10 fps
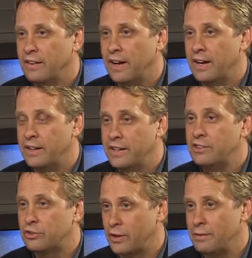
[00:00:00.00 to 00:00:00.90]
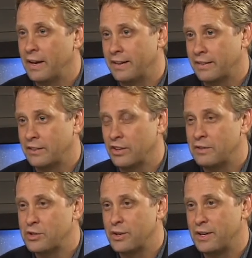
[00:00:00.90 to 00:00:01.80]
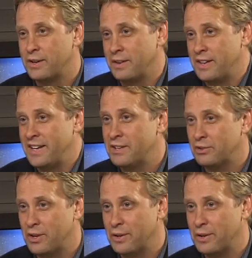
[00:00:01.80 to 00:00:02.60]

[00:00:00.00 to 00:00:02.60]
And it did streamline things. I'm sure in the industry